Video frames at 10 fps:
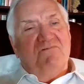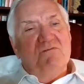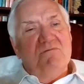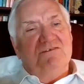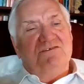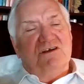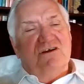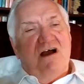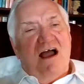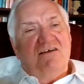few months
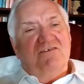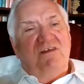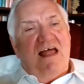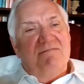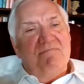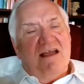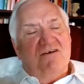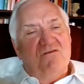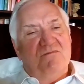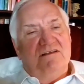ago, I was flying
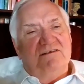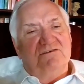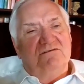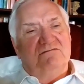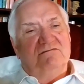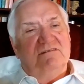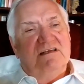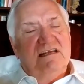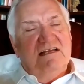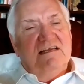back home into
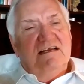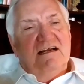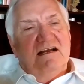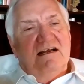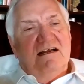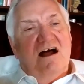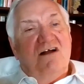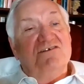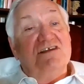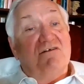
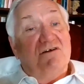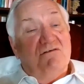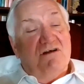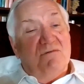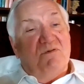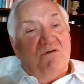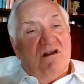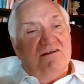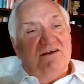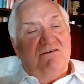Ontario
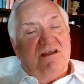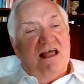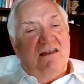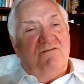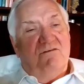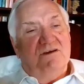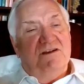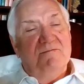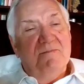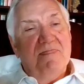Airport, Ontario,
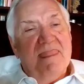California,